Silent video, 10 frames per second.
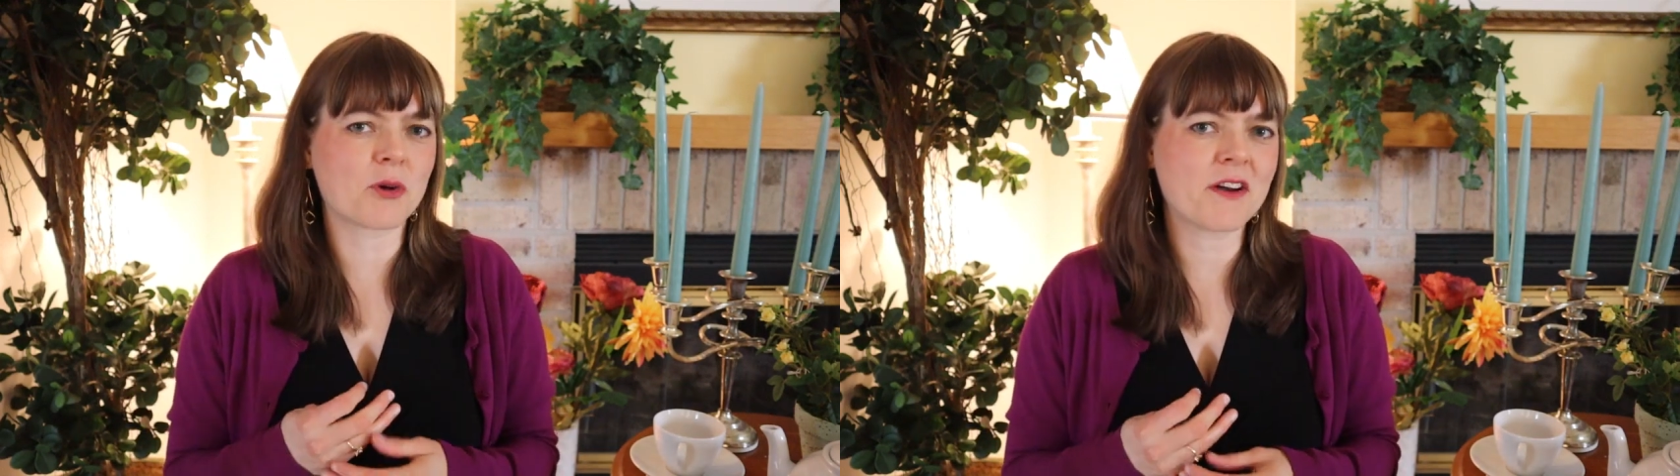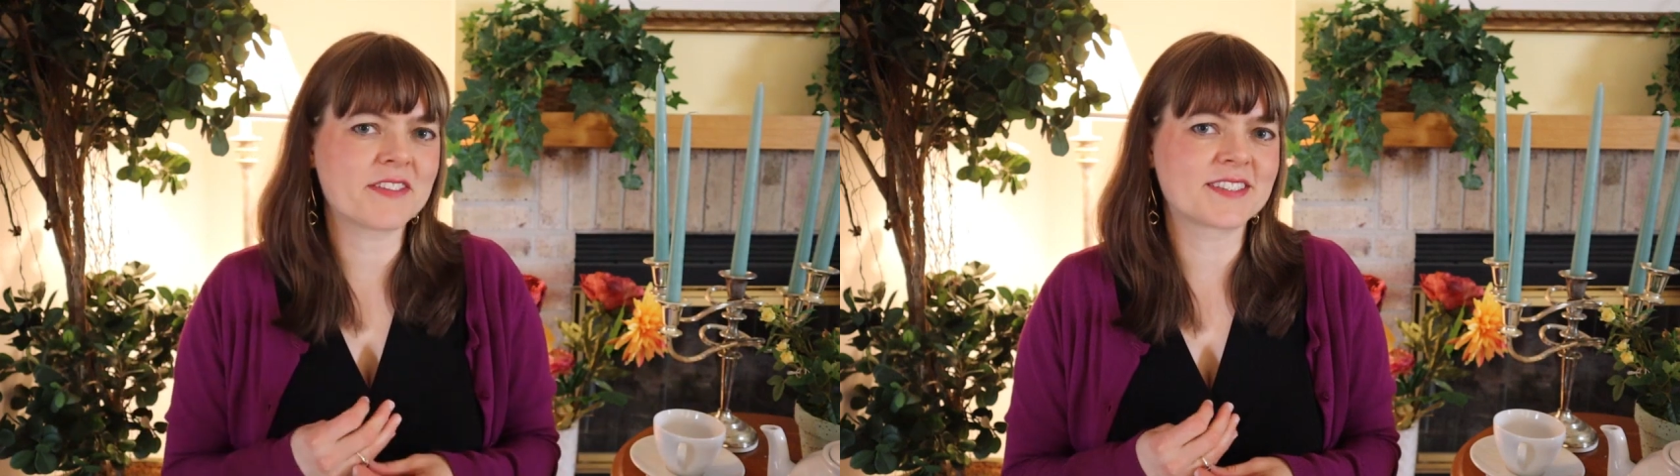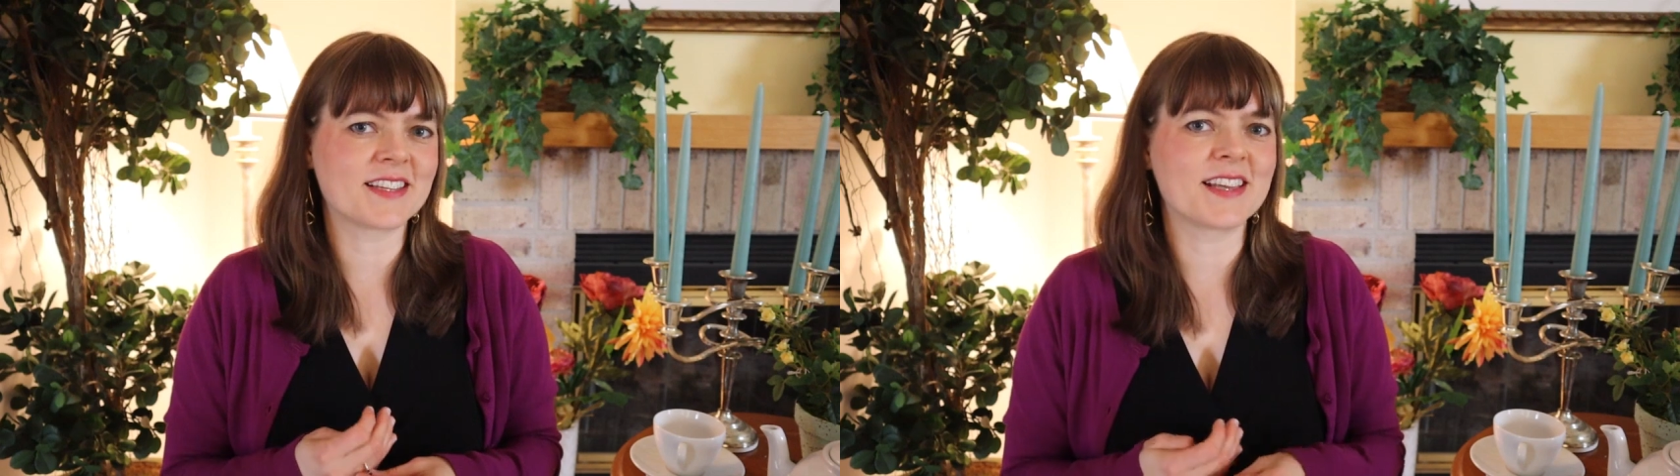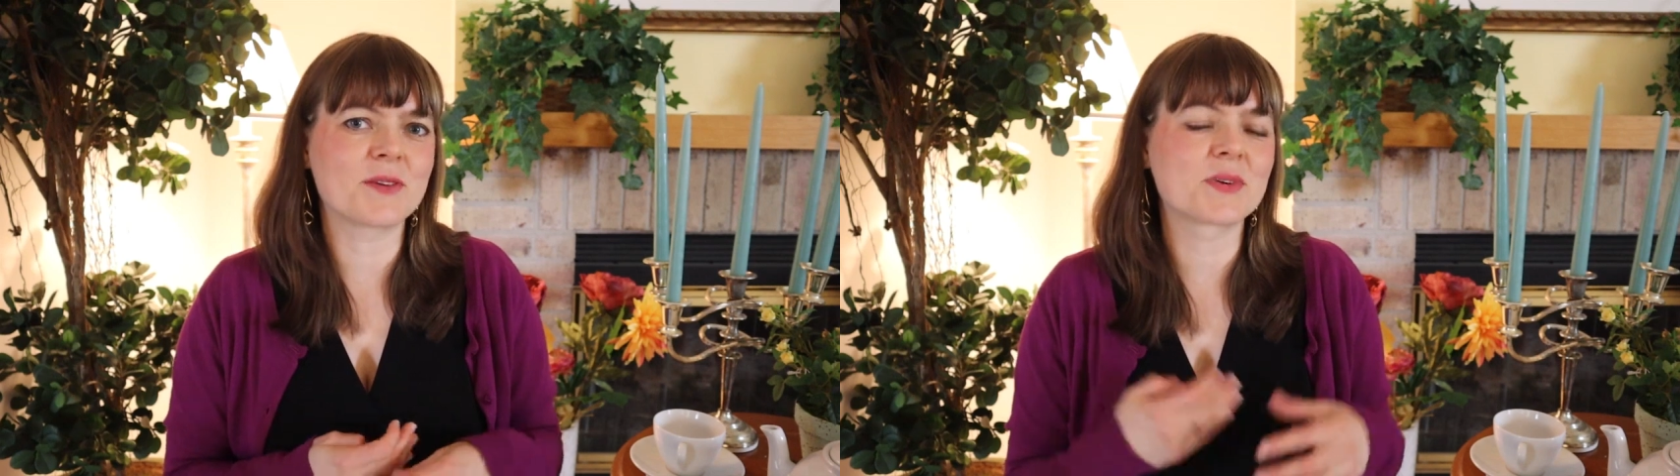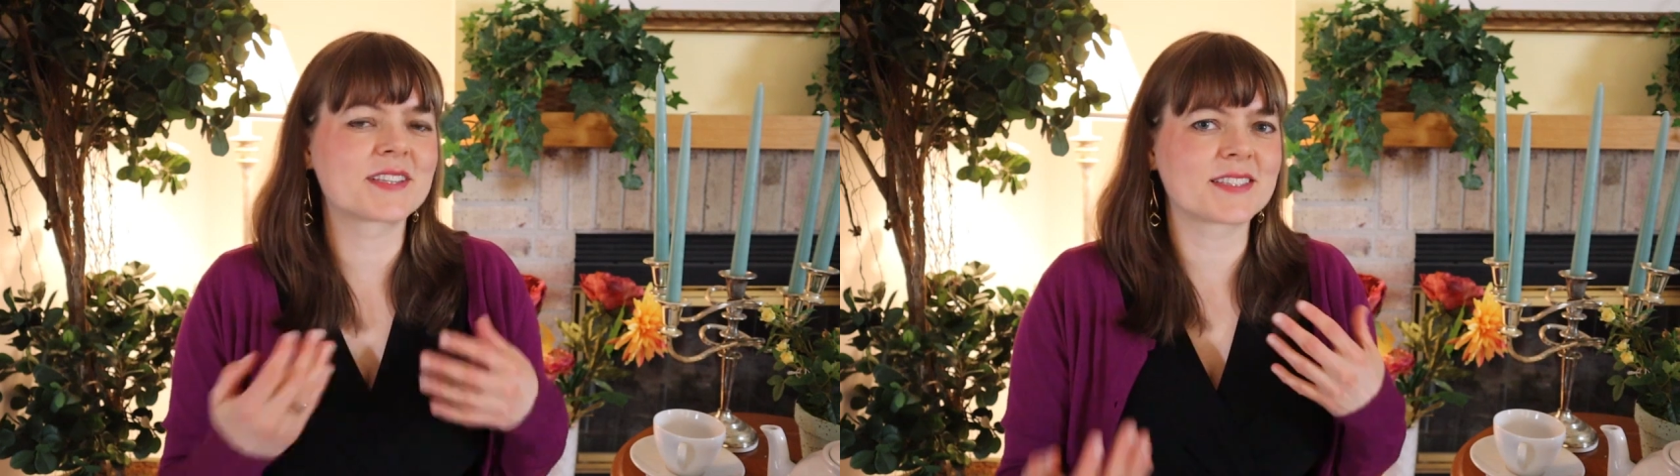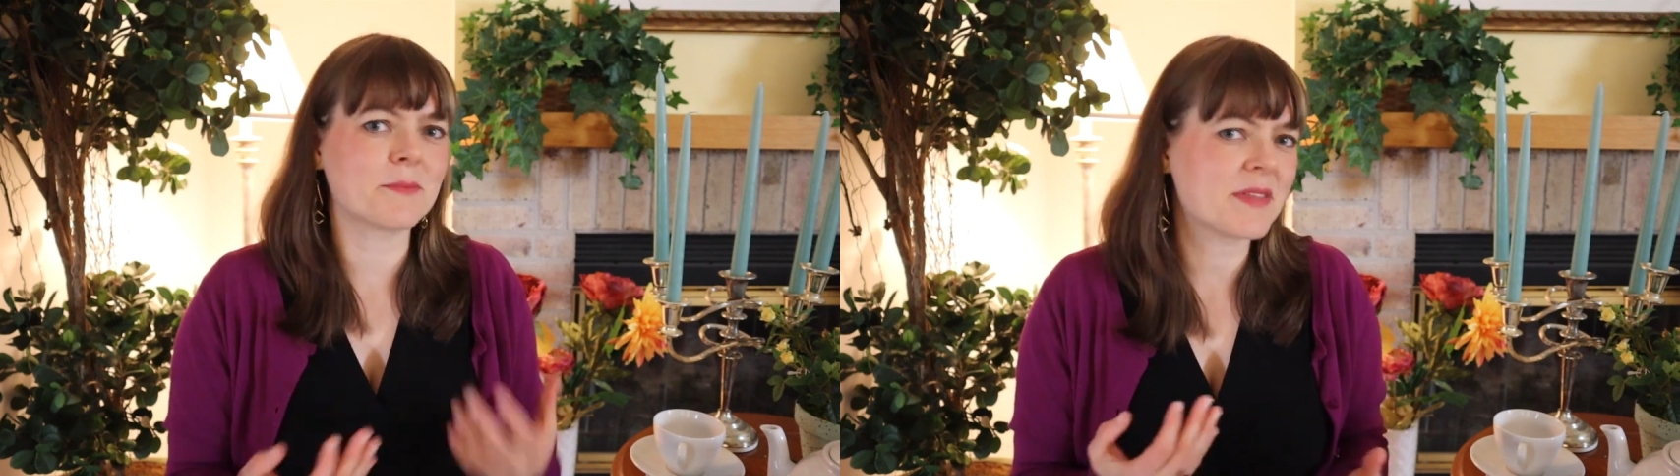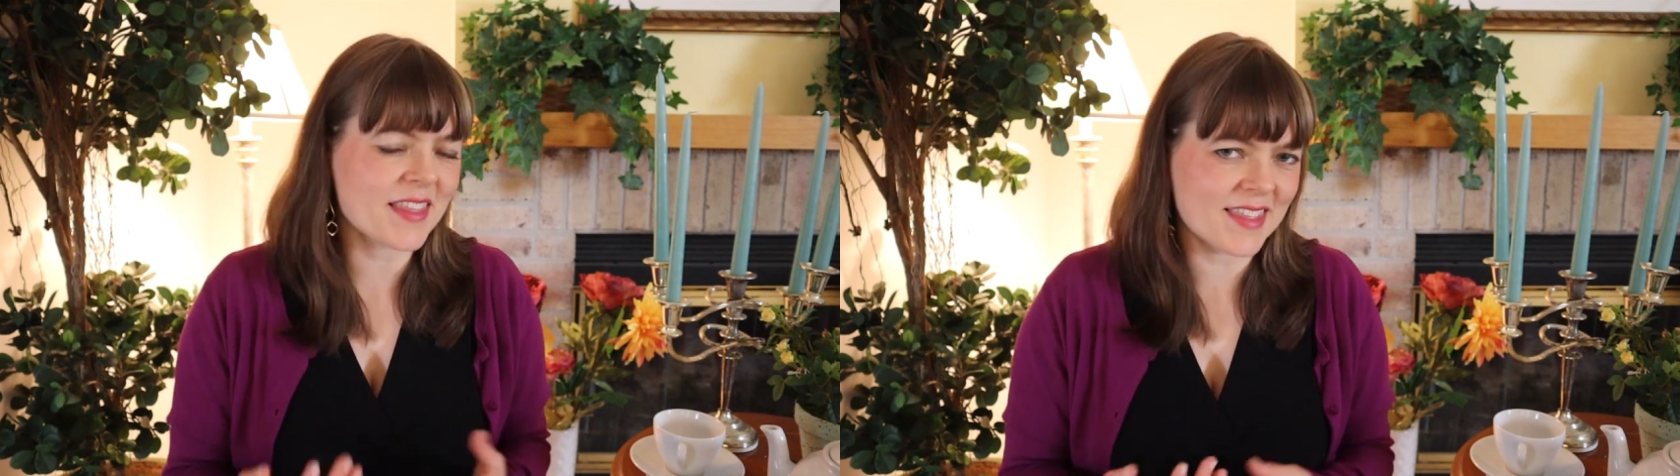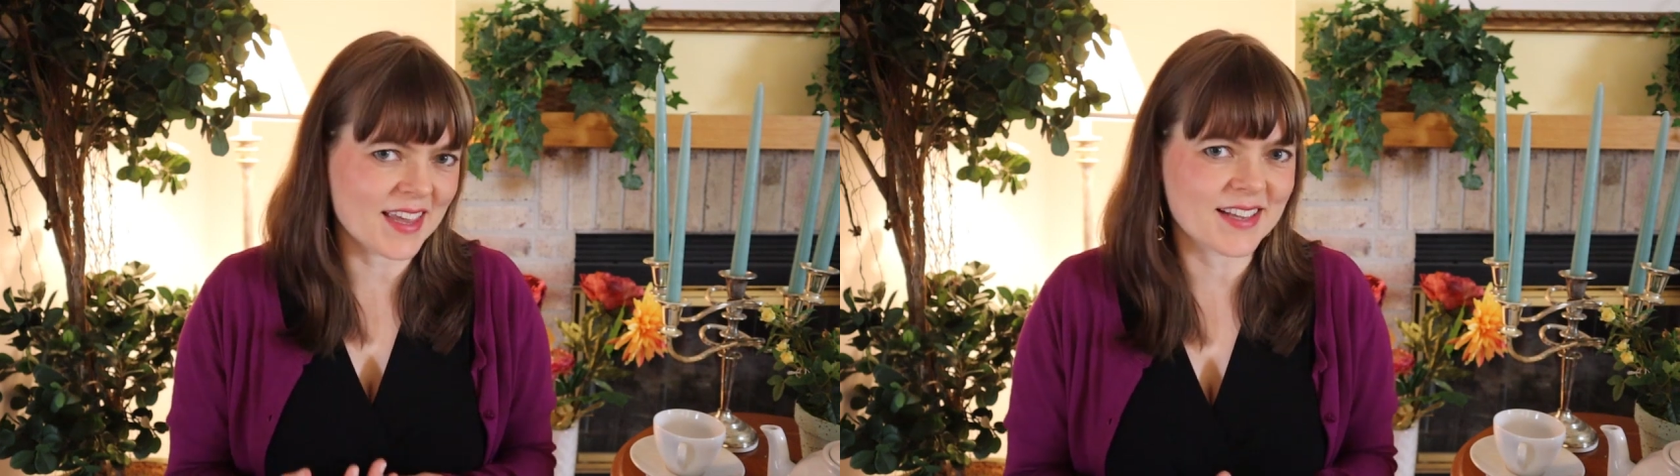prophecy with some of
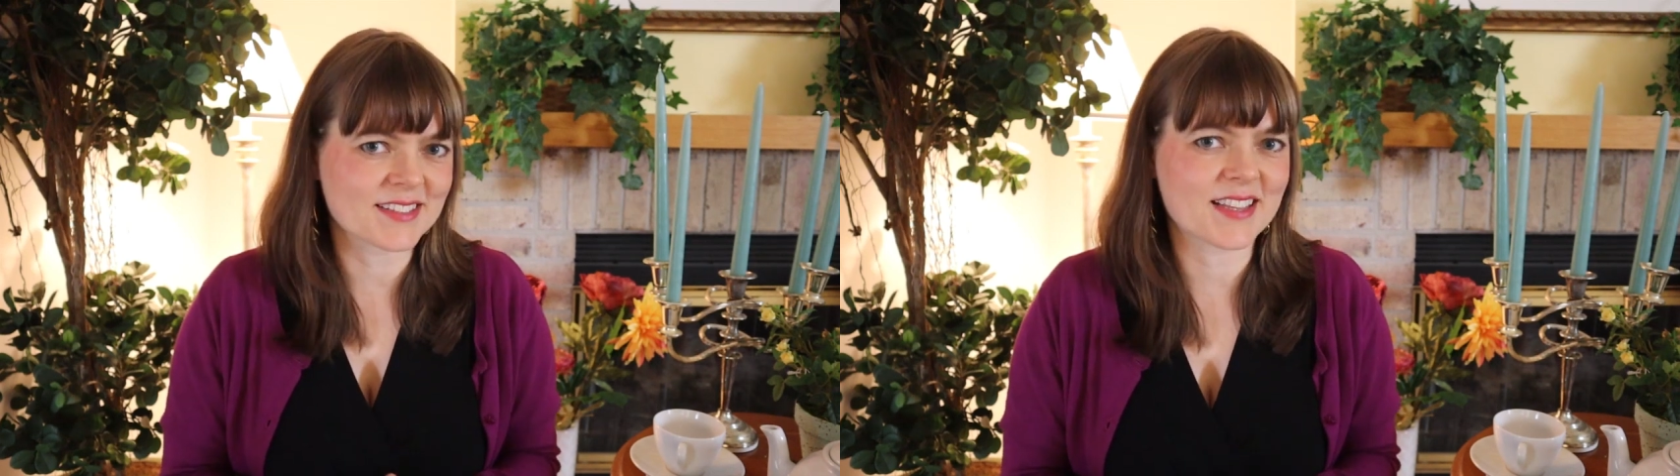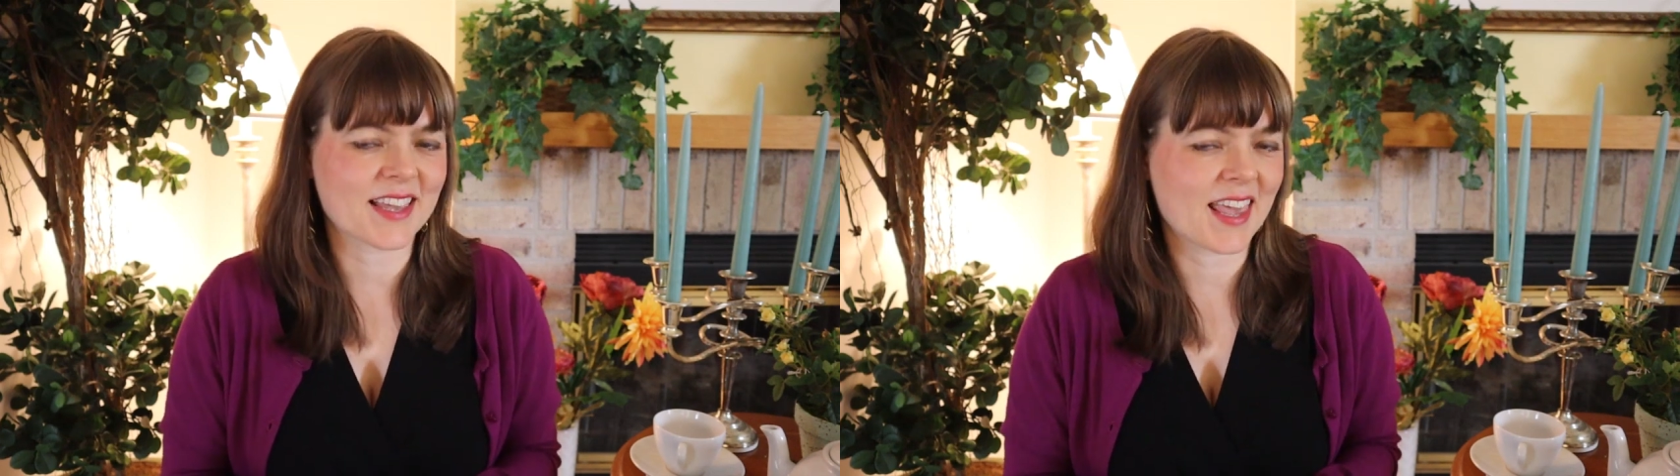the things that